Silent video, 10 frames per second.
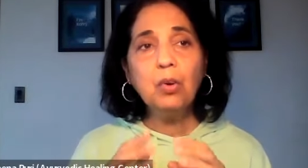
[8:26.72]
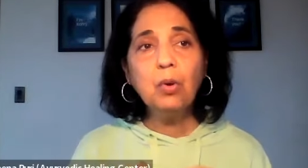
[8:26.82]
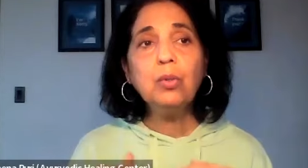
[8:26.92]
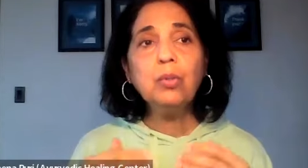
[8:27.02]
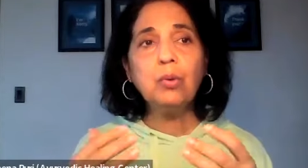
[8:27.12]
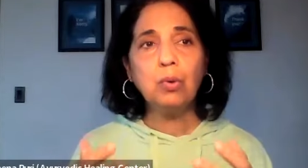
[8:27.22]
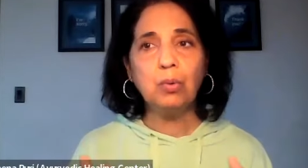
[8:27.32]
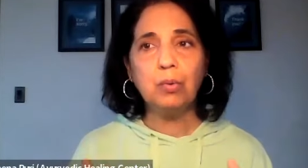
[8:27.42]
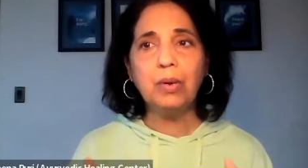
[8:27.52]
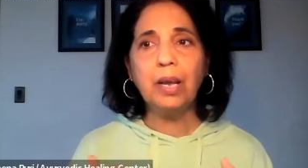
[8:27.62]
go
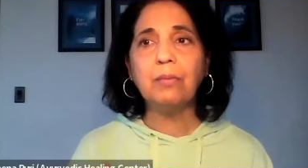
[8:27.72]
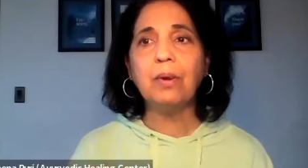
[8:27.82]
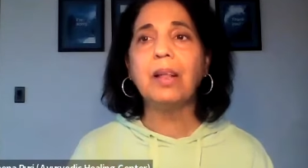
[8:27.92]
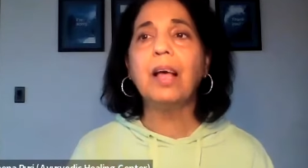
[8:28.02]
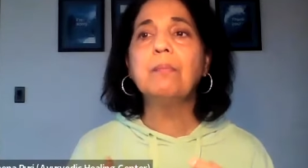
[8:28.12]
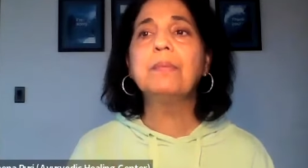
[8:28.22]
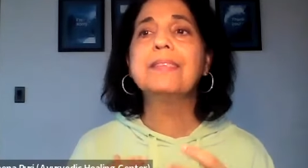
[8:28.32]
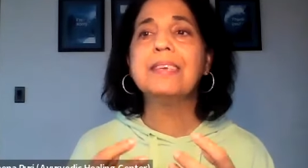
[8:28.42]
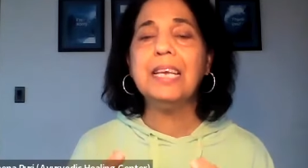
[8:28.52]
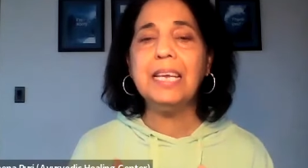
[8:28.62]
through. It will help
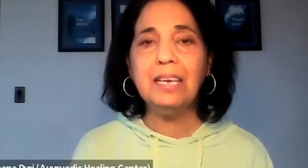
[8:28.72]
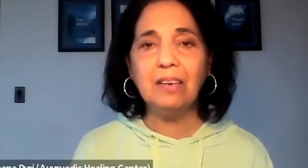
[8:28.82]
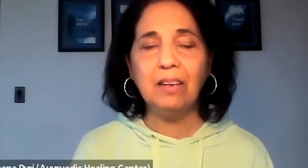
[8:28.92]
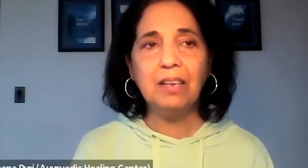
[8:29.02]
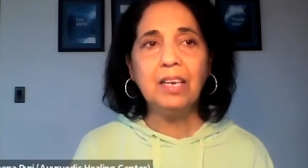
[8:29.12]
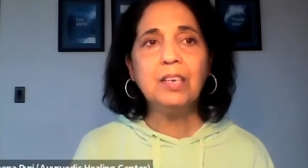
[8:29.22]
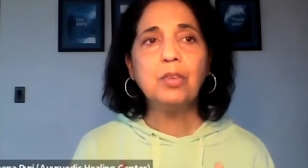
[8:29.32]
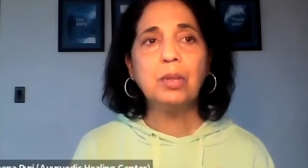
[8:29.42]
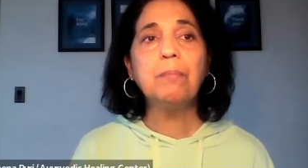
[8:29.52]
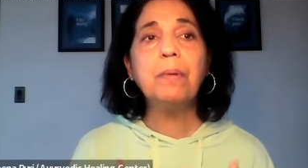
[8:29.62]
us heal.
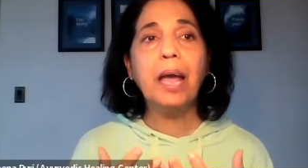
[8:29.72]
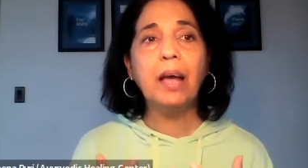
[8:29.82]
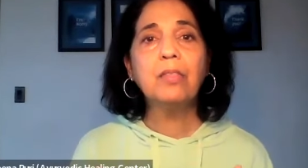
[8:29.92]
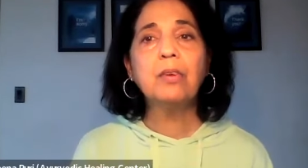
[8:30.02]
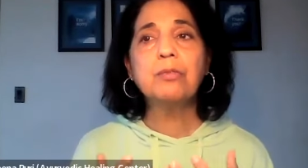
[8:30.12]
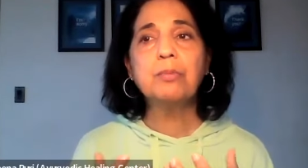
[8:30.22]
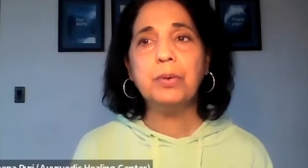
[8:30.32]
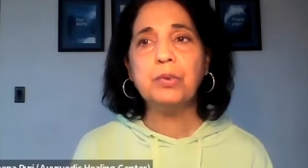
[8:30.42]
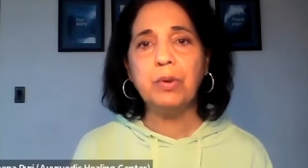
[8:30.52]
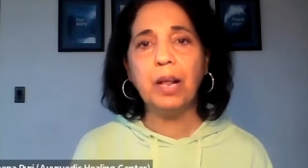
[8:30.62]
So the path of
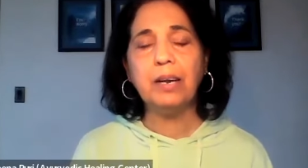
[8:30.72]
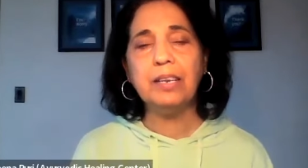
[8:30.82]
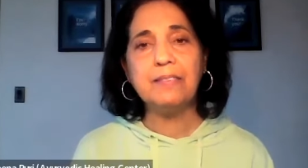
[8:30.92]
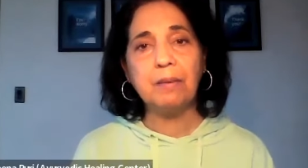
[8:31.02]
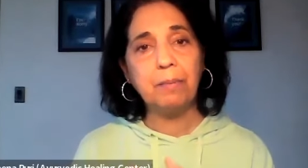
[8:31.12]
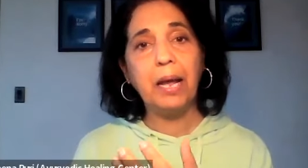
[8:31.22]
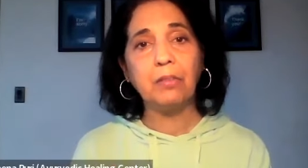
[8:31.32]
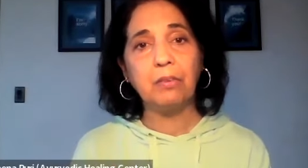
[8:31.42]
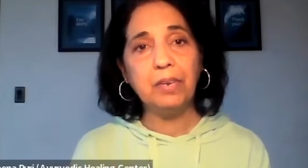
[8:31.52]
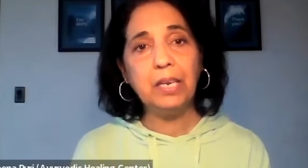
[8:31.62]
spirituality is a
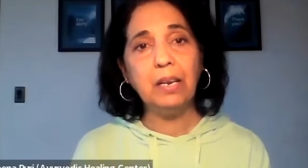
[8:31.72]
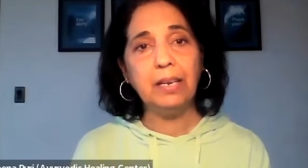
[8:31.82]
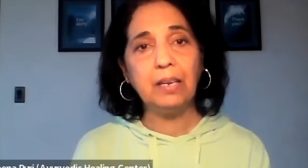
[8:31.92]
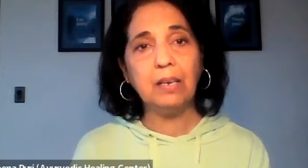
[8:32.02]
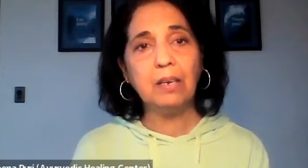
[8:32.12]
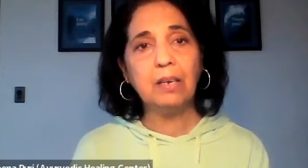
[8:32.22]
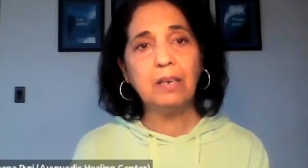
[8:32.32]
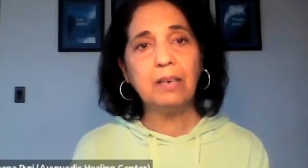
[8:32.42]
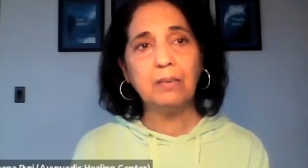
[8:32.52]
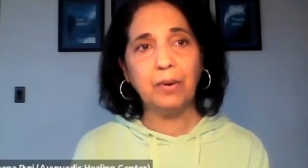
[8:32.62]
path of healing,
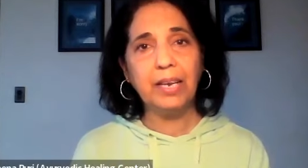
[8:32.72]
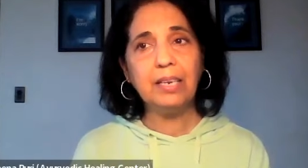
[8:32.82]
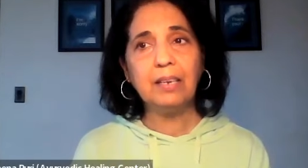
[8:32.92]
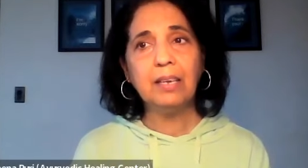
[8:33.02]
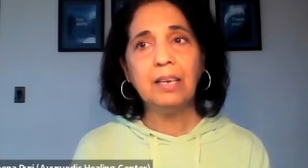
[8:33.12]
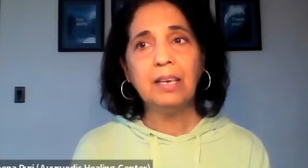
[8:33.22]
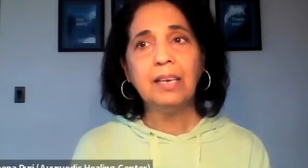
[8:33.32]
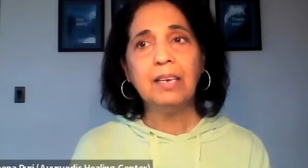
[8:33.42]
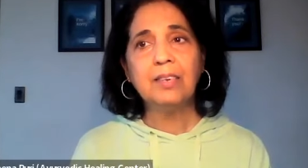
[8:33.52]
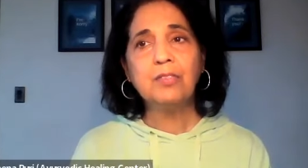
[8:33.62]
right?
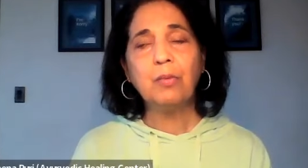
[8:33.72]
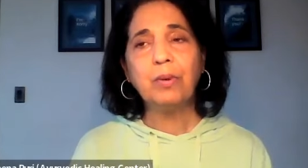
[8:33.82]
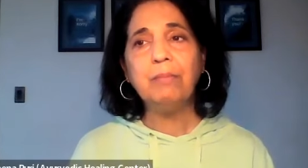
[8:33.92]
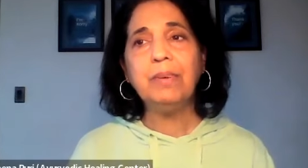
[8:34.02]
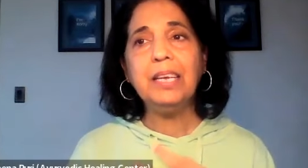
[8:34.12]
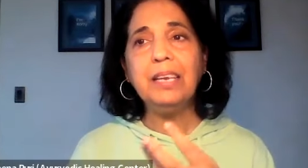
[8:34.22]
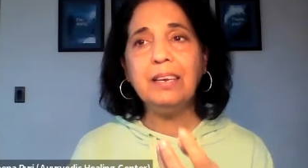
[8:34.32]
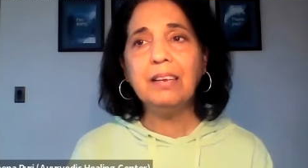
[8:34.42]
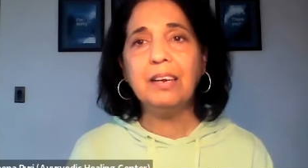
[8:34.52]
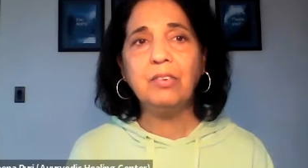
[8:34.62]
So when we
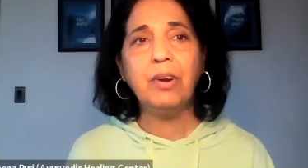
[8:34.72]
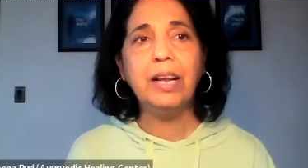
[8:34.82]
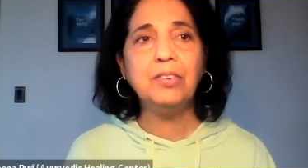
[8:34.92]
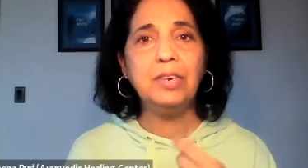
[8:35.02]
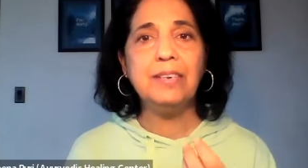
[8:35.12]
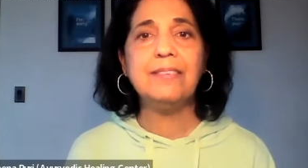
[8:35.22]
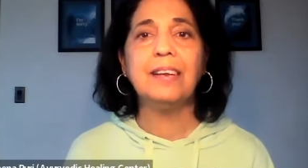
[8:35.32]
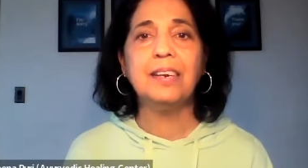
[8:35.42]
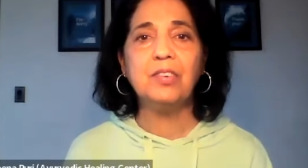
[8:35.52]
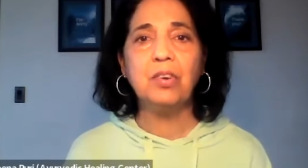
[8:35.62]
heal our tragedies
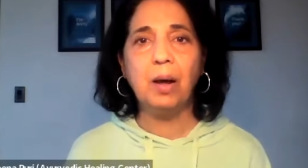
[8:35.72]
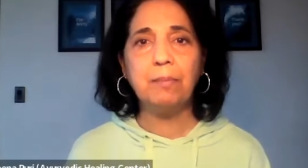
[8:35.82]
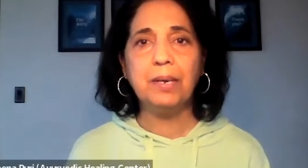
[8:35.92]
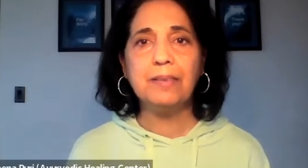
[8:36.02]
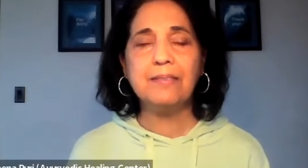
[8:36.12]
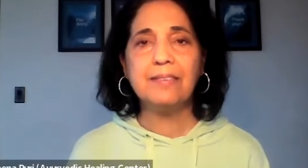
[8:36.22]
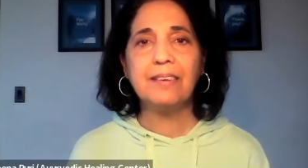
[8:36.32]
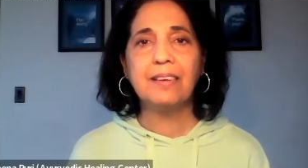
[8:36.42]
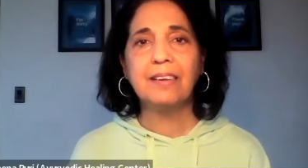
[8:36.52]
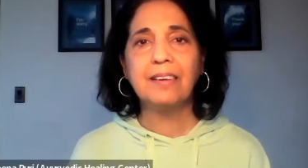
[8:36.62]
and our traumas,